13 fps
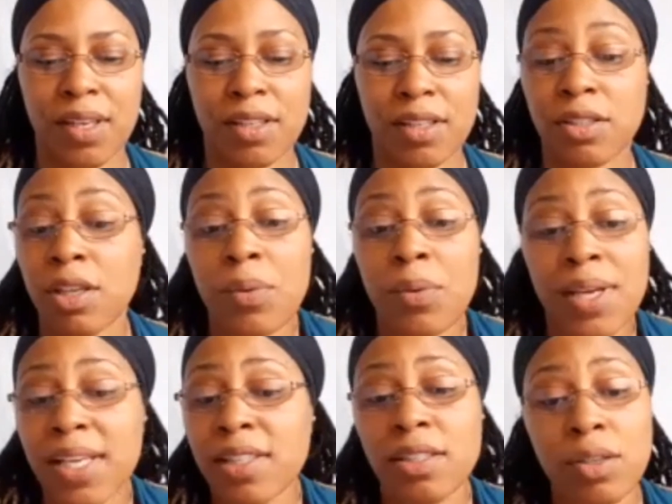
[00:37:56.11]
so
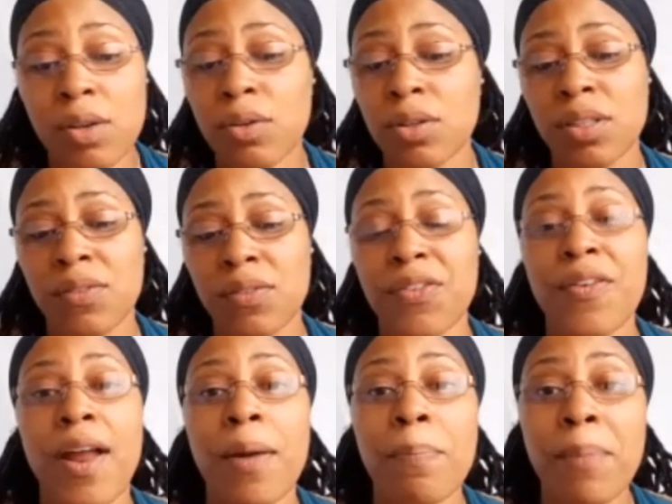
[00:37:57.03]
is good for
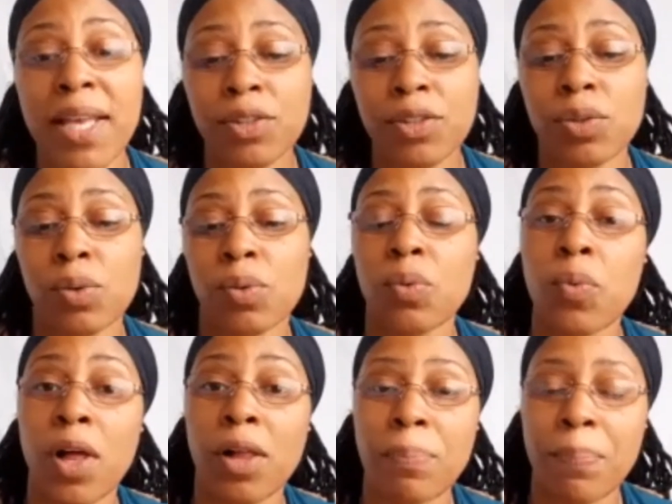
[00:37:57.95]
our mental
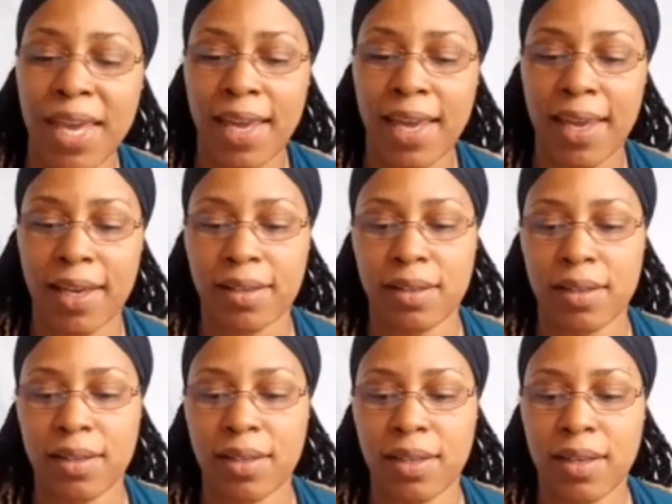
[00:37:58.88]
well-being.
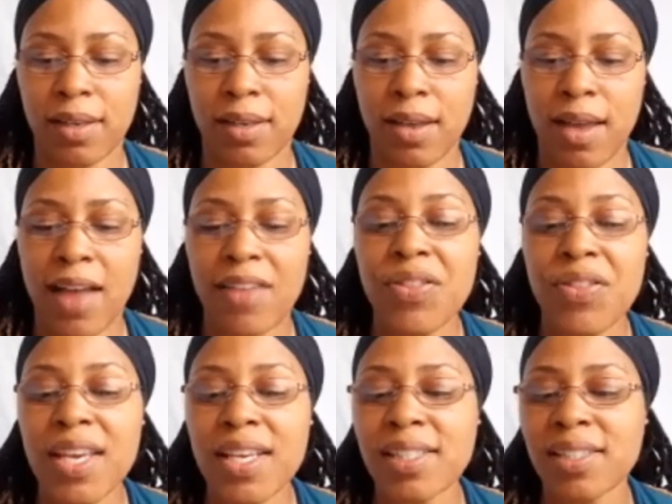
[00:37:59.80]
And
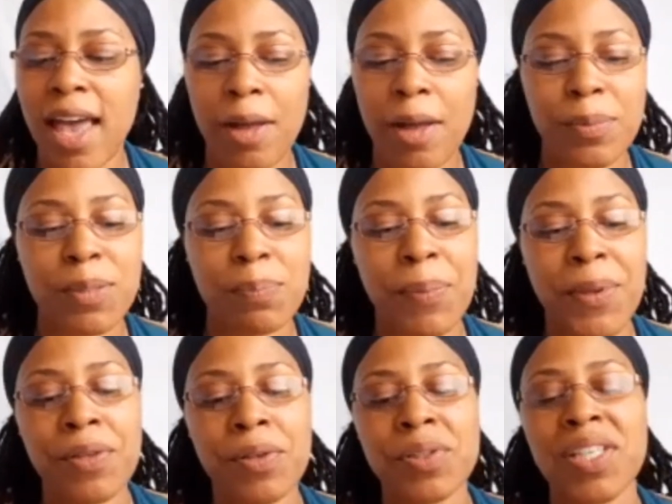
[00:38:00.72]
this helps
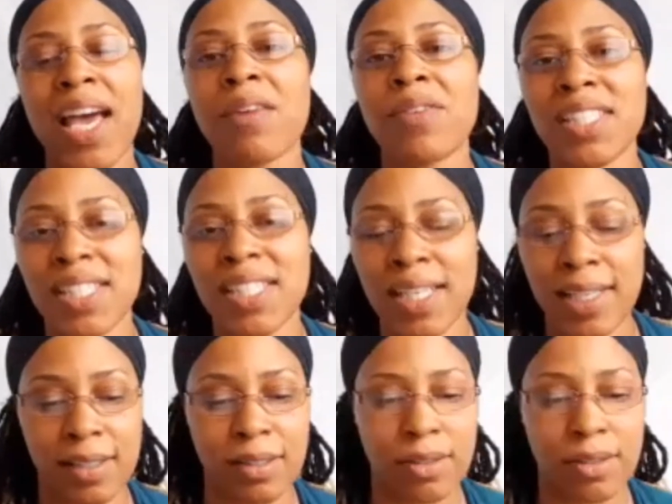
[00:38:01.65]
build our
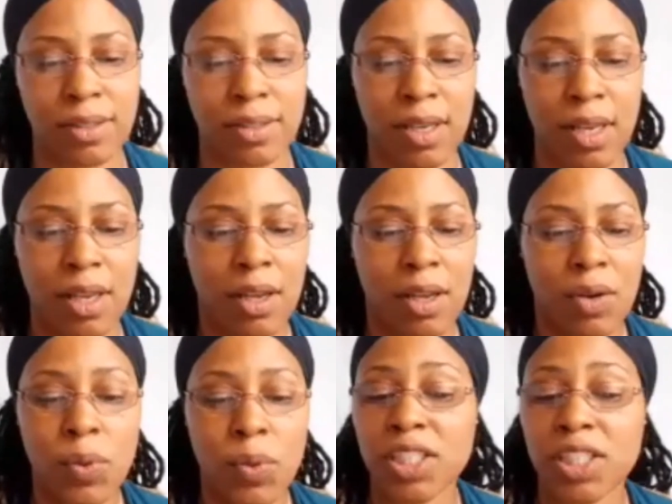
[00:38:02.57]
resilience,
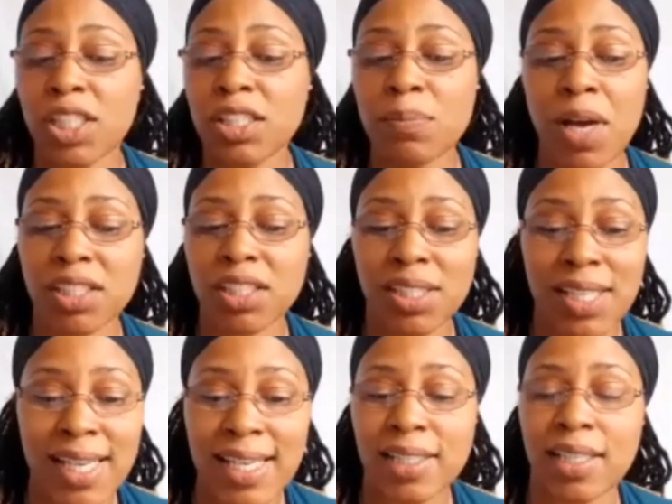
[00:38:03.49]
which is much
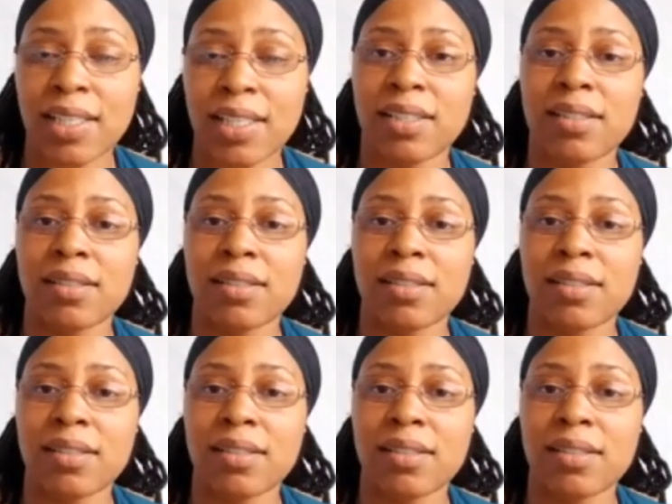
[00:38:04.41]
needed